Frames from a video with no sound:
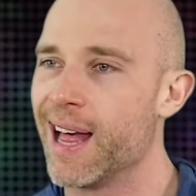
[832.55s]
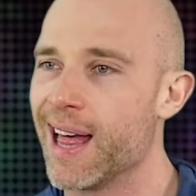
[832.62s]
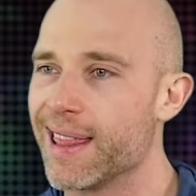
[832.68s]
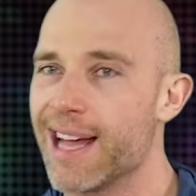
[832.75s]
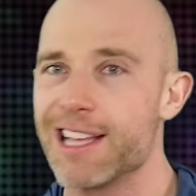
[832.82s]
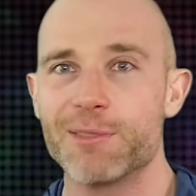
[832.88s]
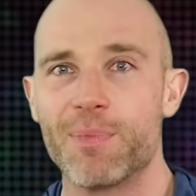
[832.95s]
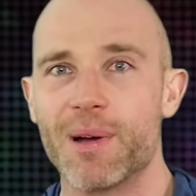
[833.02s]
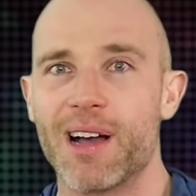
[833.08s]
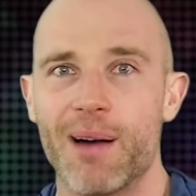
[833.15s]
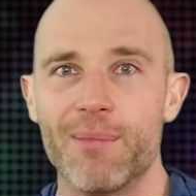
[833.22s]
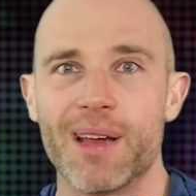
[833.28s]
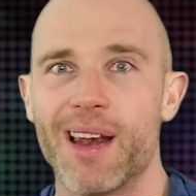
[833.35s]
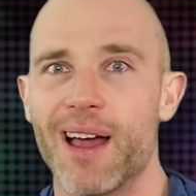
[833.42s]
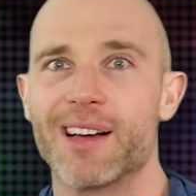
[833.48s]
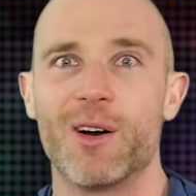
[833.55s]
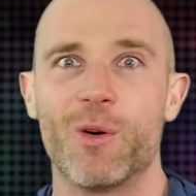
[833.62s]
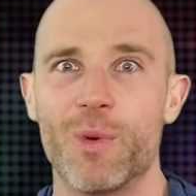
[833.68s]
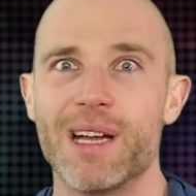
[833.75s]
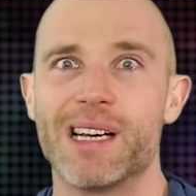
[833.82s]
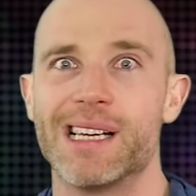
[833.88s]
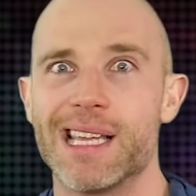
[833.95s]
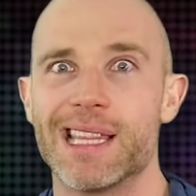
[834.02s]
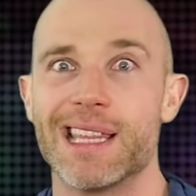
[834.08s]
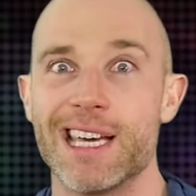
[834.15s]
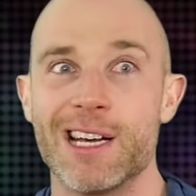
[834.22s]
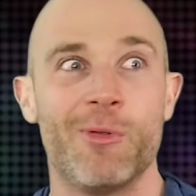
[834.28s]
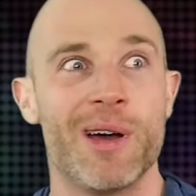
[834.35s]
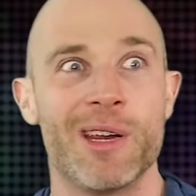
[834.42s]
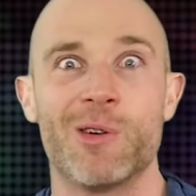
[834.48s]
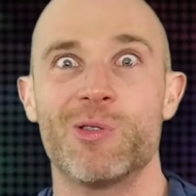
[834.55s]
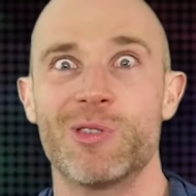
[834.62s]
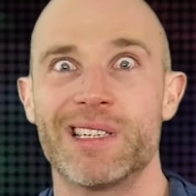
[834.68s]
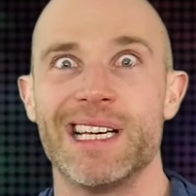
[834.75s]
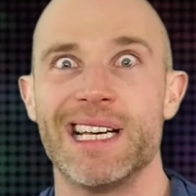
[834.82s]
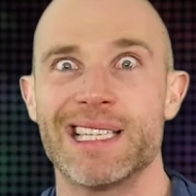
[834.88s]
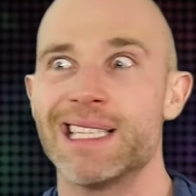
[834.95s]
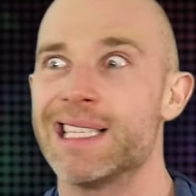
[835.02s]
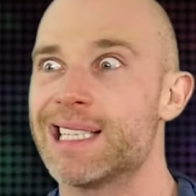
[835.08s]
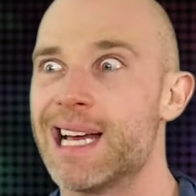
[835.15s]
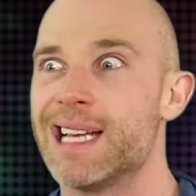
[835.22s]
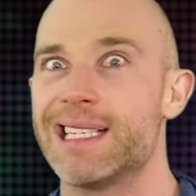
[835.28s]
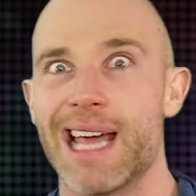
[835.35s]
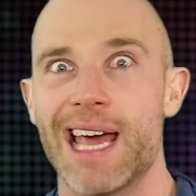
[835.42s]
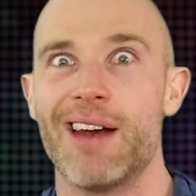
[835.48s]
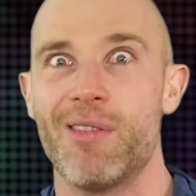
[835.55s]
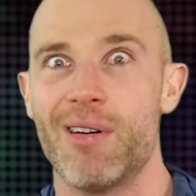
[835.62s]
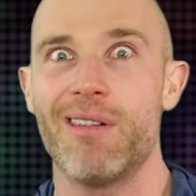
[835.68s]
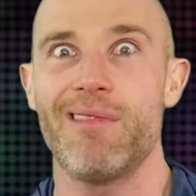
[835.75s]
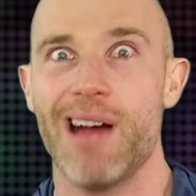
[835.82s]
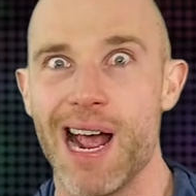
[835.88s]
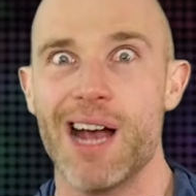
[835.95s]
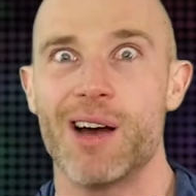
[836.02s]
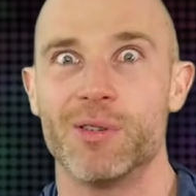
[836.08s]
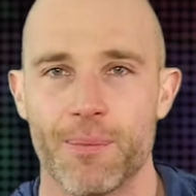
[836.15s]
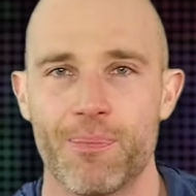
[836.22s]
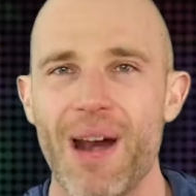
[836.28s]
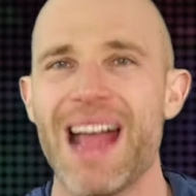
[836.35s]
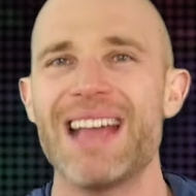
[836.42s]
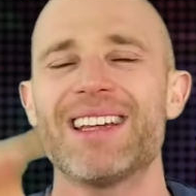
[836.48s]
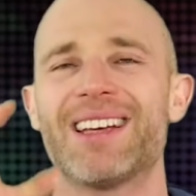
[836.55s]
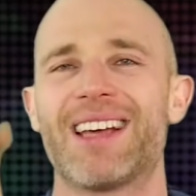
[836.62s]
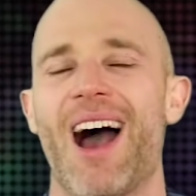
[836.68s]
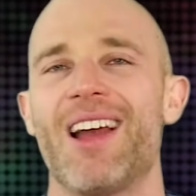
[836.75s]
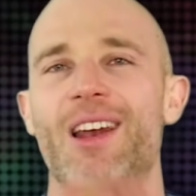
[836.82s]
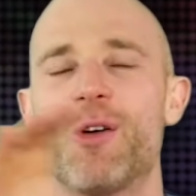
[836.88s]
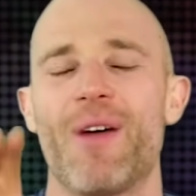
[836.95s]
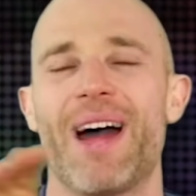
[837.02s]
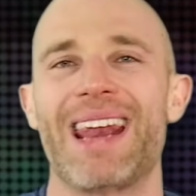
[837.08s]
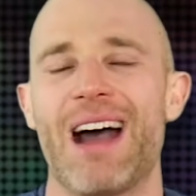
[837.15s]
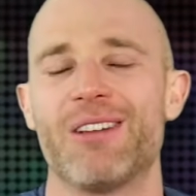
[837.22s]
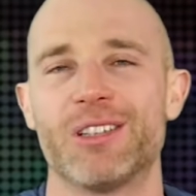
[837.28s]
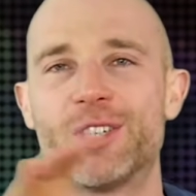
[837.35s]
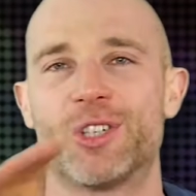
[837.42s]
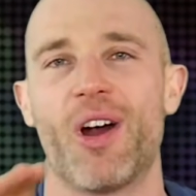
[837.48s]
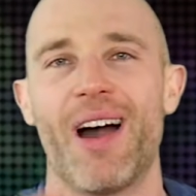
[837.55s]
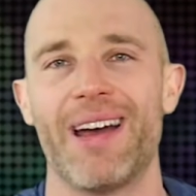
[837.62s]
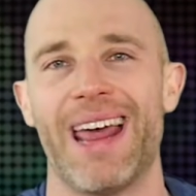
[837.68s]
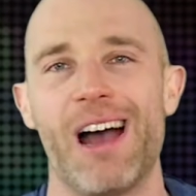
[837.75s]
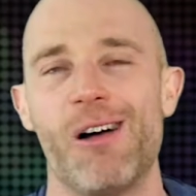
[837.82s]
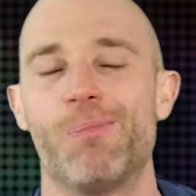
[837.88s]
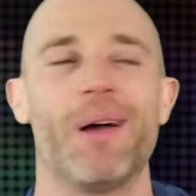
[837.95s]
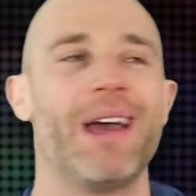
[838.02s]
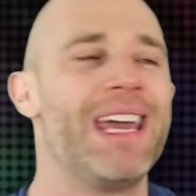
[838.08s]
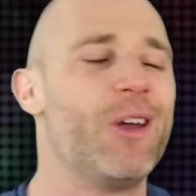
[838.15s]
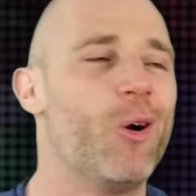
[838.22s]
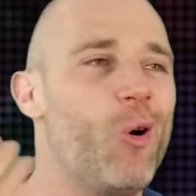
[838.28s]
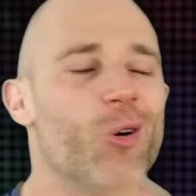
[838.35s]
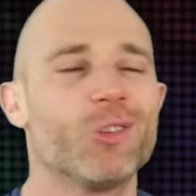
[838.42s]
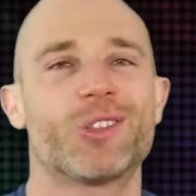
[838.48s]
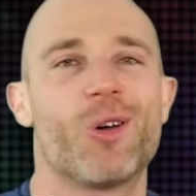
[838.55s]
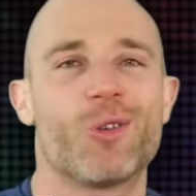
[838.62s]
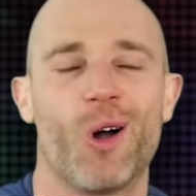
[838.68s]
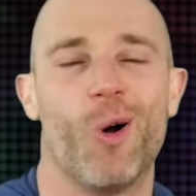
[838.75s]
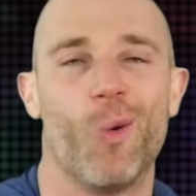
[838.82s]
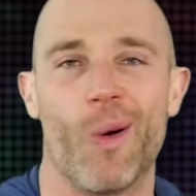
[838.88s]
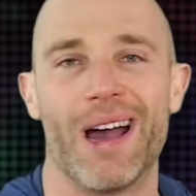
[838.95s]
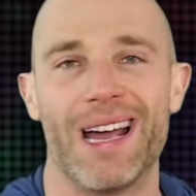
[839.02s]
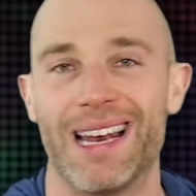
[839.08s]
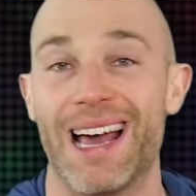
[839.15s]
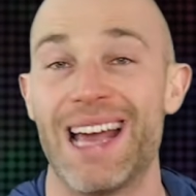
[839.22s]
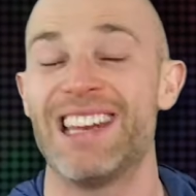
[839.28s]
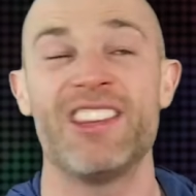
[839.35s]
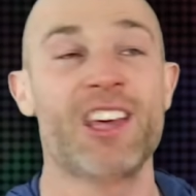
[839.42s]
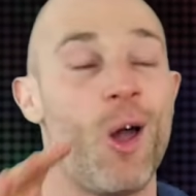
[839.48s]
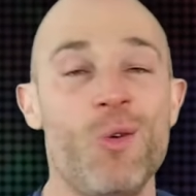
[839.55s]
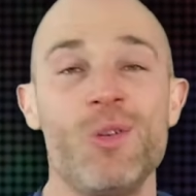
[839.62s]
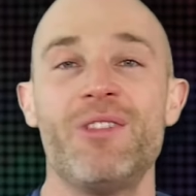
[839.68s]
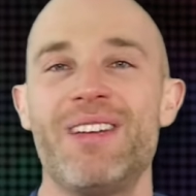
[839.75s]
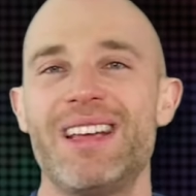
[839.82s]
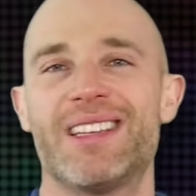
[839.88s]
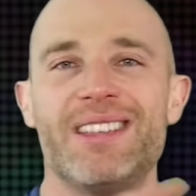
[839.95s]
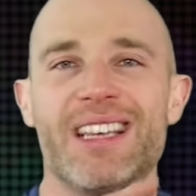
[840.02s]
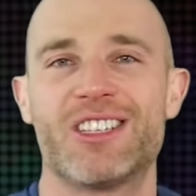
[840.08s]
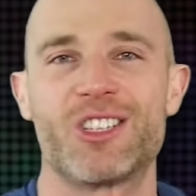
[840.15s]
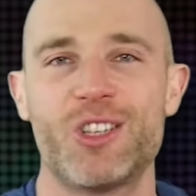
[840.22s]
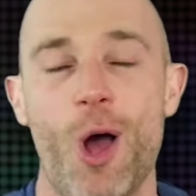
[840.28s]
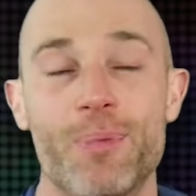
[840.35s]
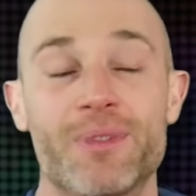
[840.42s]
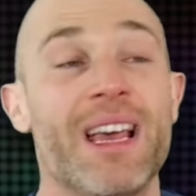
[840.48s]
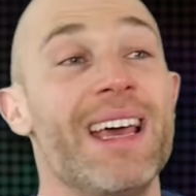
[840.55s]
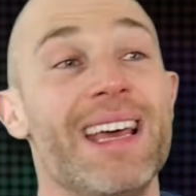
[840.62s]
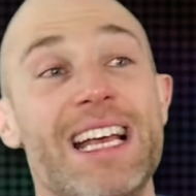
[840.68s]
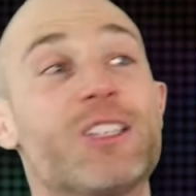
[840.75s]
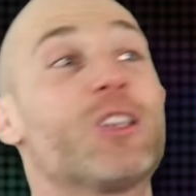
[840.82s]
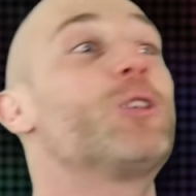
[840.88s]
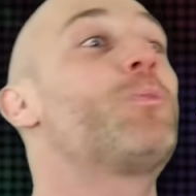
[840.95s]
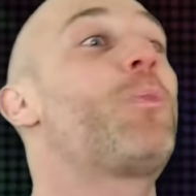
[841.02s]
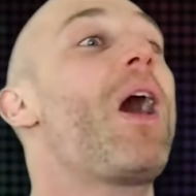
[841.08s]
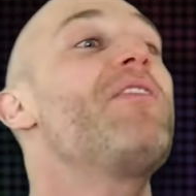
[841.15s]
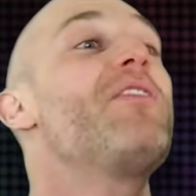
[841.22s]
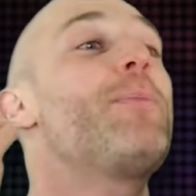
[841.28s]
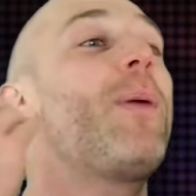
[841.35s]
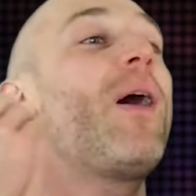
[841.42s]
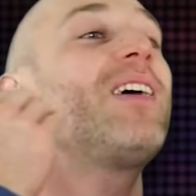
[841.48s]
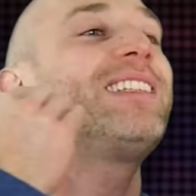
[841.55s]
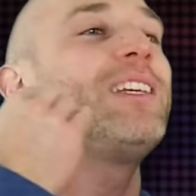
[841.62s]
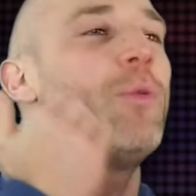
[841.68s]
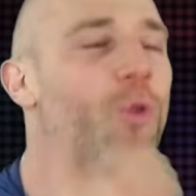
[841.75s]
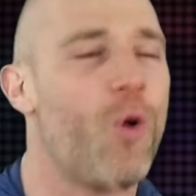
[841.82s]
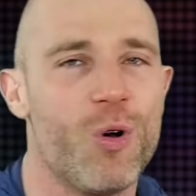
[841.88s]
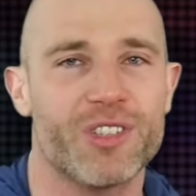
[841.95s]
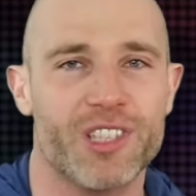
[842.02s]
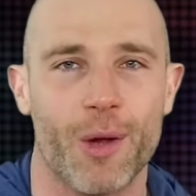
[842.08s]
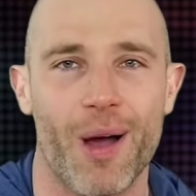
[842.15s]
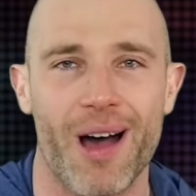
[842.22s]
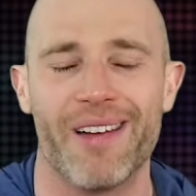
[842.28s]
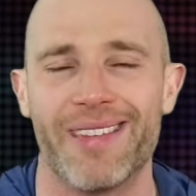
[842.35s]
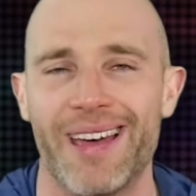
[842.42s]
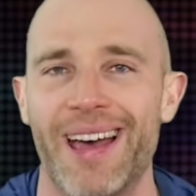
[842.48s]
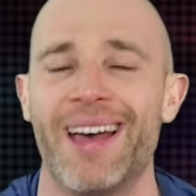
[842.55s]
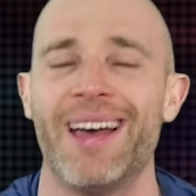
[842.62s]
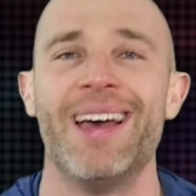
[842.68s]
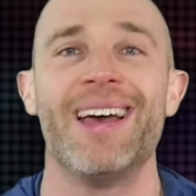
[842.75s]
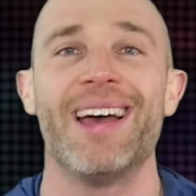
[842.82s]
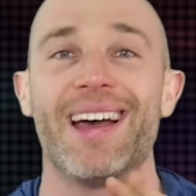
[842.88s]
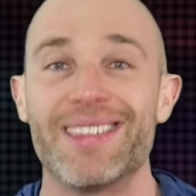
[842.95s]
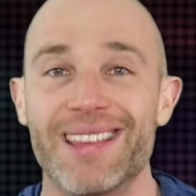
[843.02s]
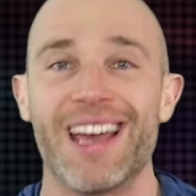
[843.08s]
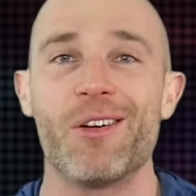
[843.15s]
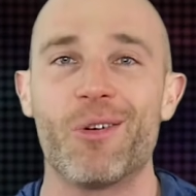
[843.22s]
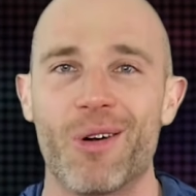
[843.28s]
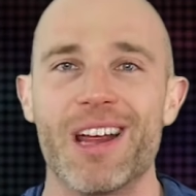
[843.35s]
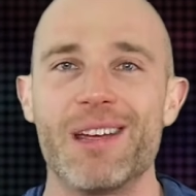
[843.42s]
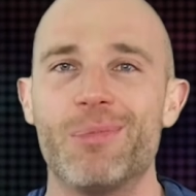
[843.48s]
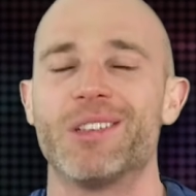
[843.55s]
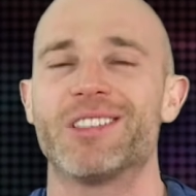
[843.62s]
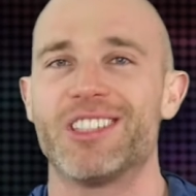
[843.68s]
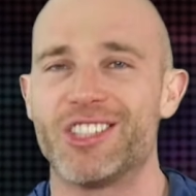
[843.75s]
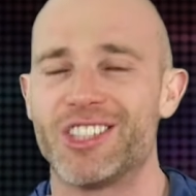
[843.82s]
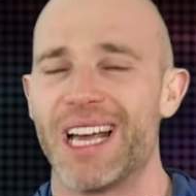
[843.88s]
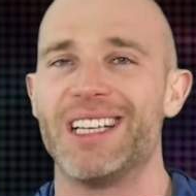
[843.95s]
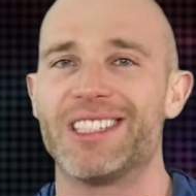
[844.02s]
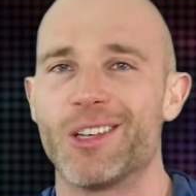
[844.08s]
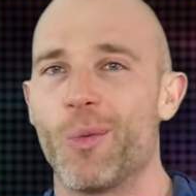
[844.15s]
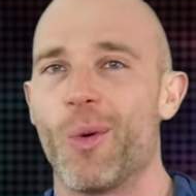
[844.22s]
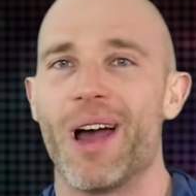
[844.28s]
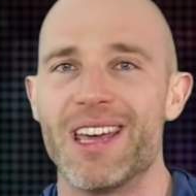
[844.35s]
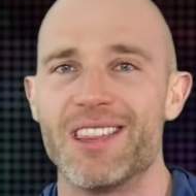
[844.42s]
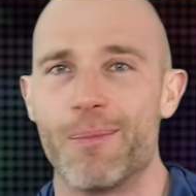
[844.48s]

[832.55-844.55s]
That's becoming like a weekly thing when Ortiz and Santana are around. Brandon Cutler ran out to try and help, but he also got waylaid, and the only reason this stopped is because Private Party were also out there, and they were able to chase away the